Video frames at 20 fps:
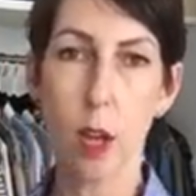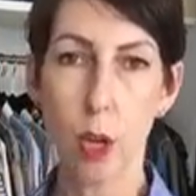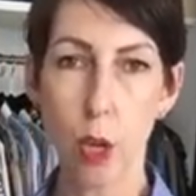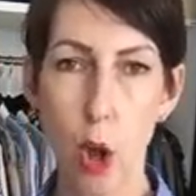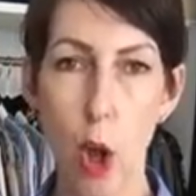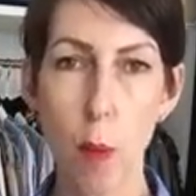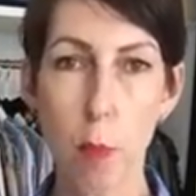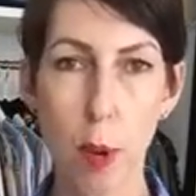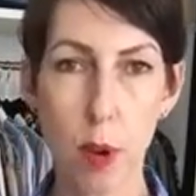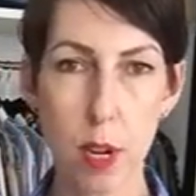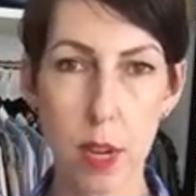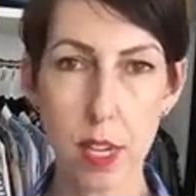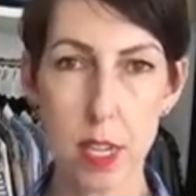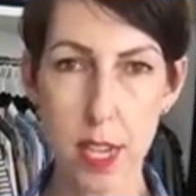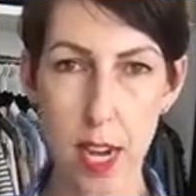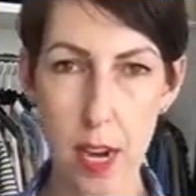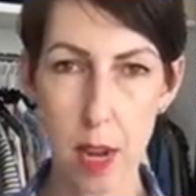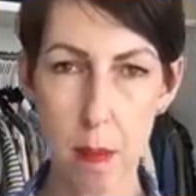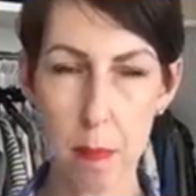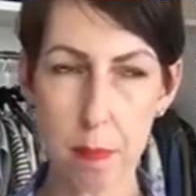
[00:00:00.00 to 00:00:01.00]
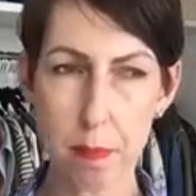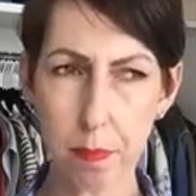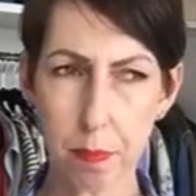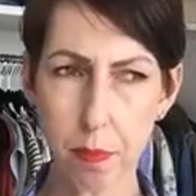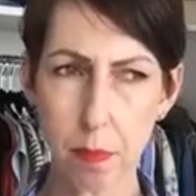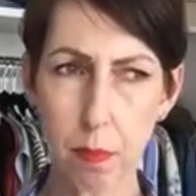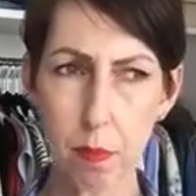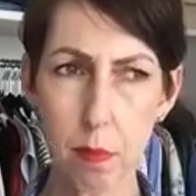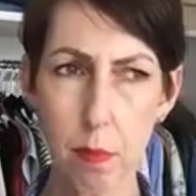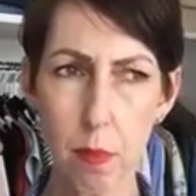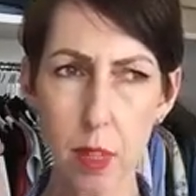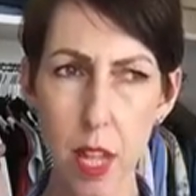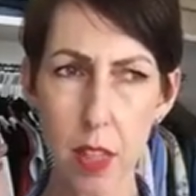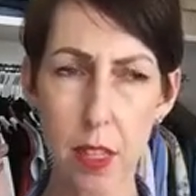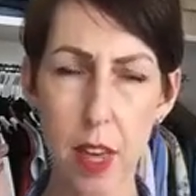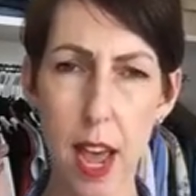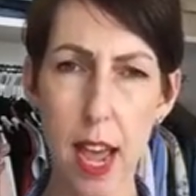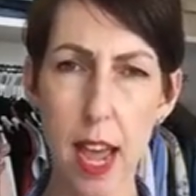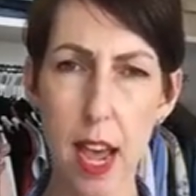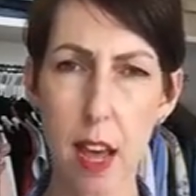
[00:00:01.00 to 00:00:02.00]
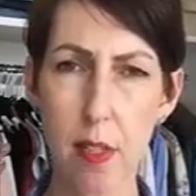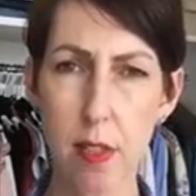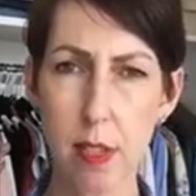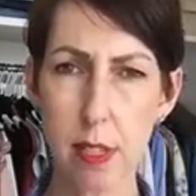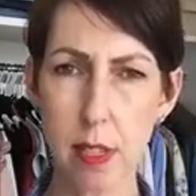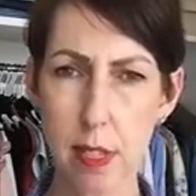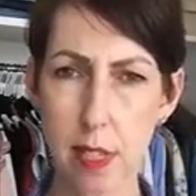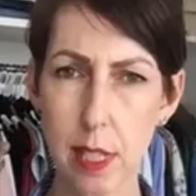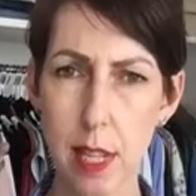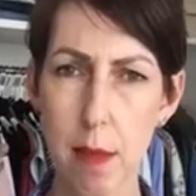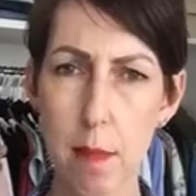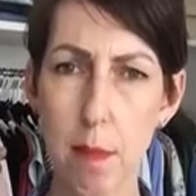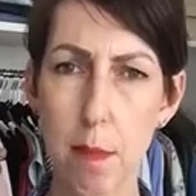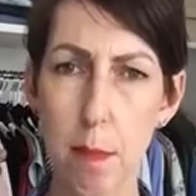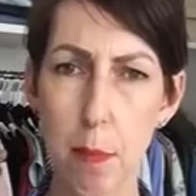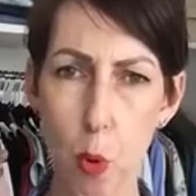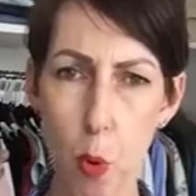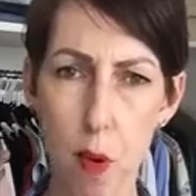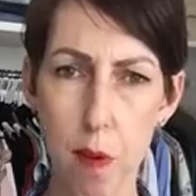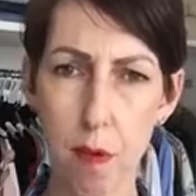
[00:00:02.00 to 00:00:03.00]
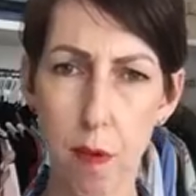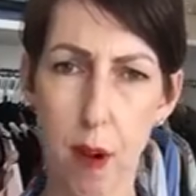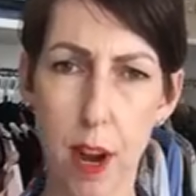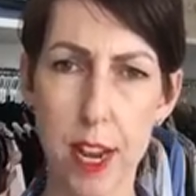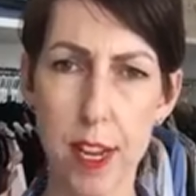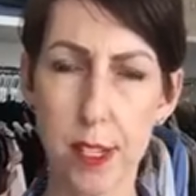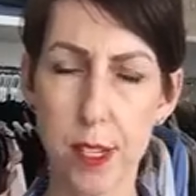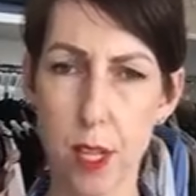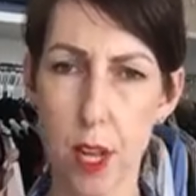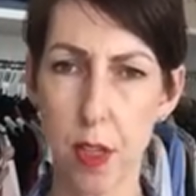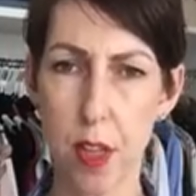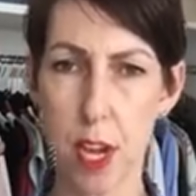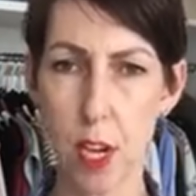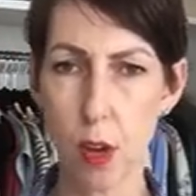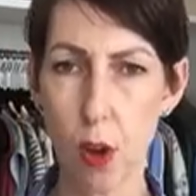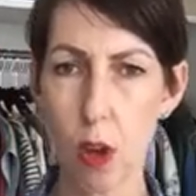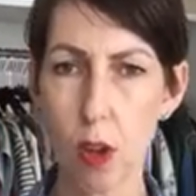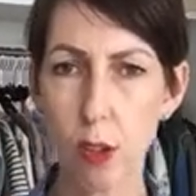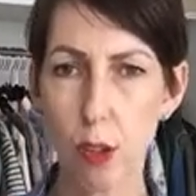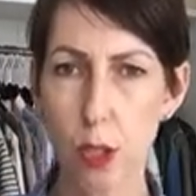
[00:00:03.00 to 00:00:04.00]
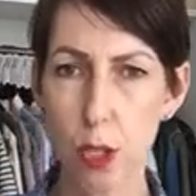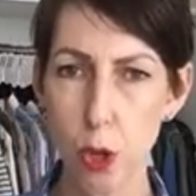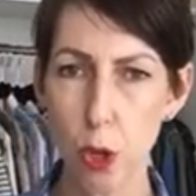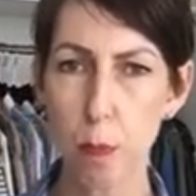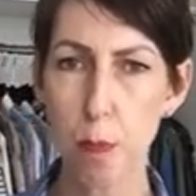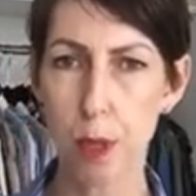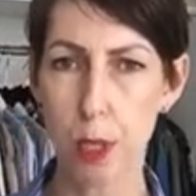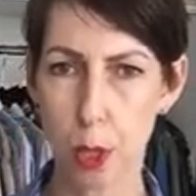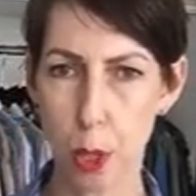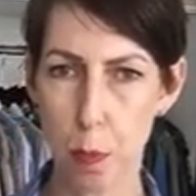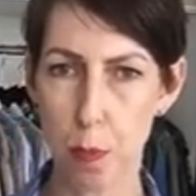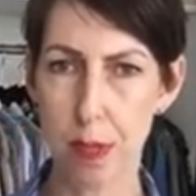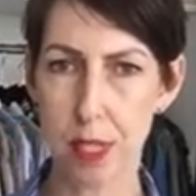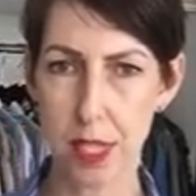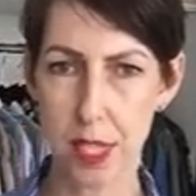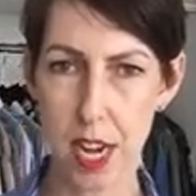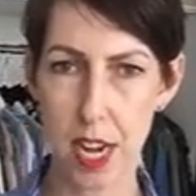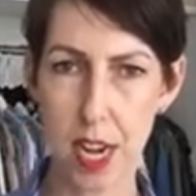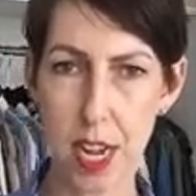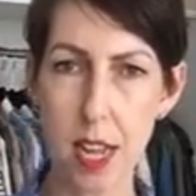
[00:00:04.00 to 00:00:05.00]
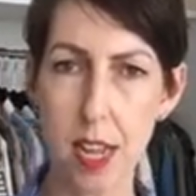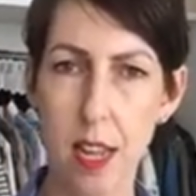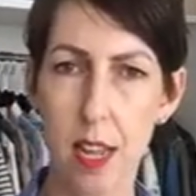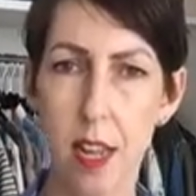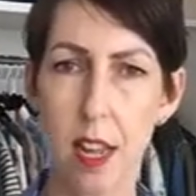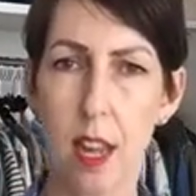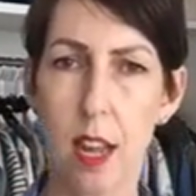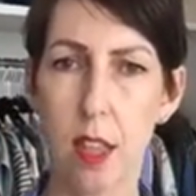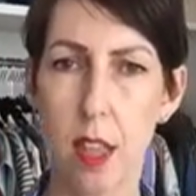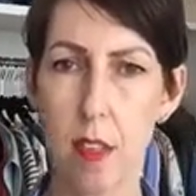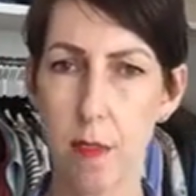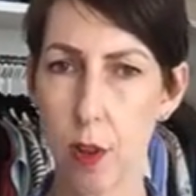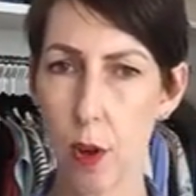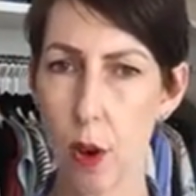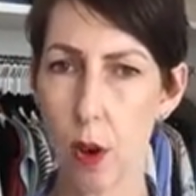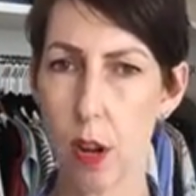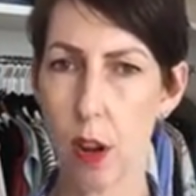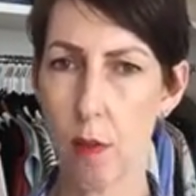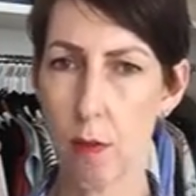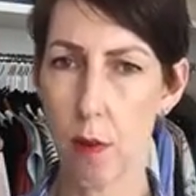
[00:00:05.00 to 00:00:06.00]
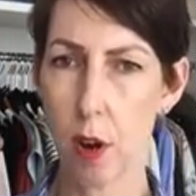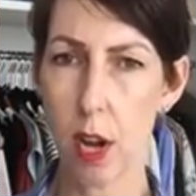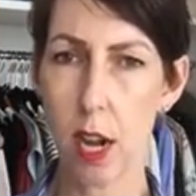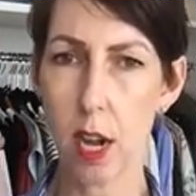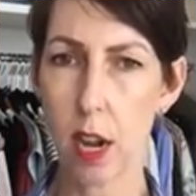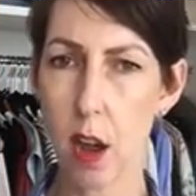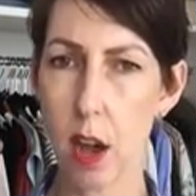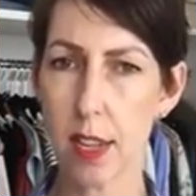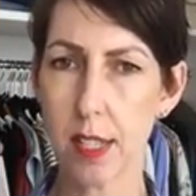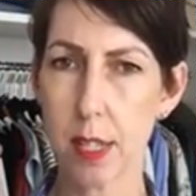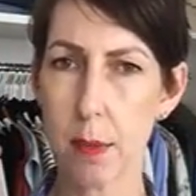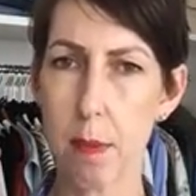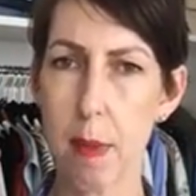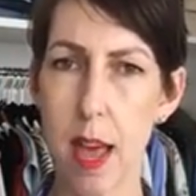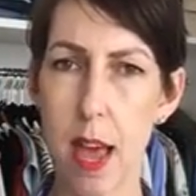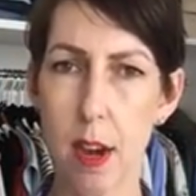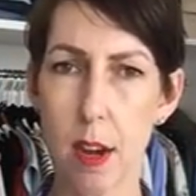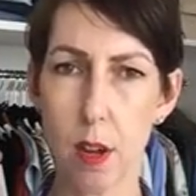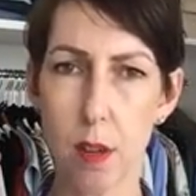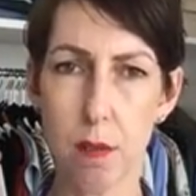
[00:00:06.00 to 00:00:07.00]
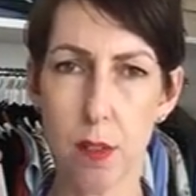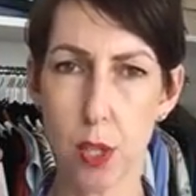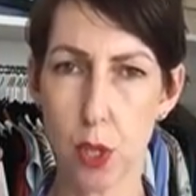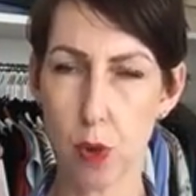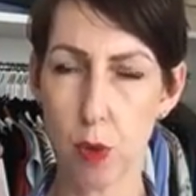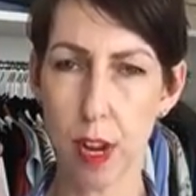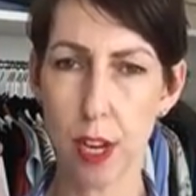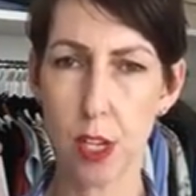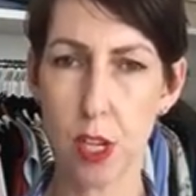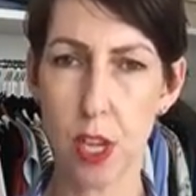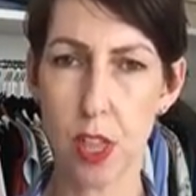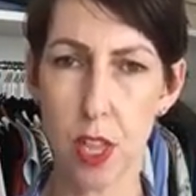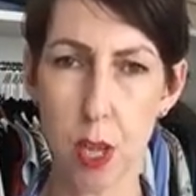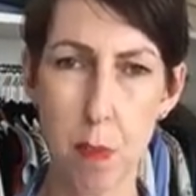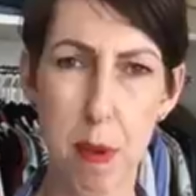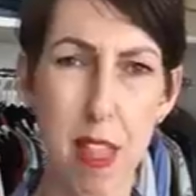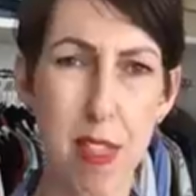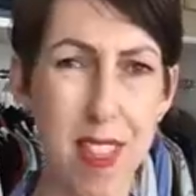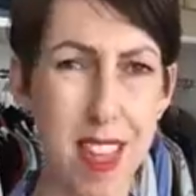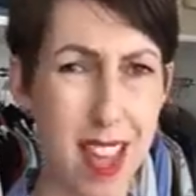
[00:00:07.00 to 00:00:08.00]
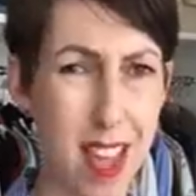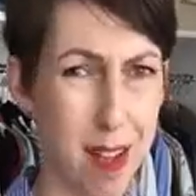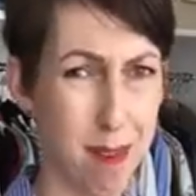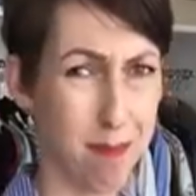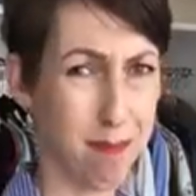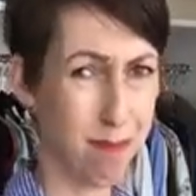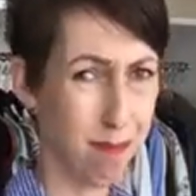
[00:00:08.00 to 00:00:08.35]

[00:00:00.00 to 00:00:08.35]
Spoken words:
no body denim. They are the slim boyfriend. So they're not super, super skinny. They've got a really nice amount of stretch in them and they are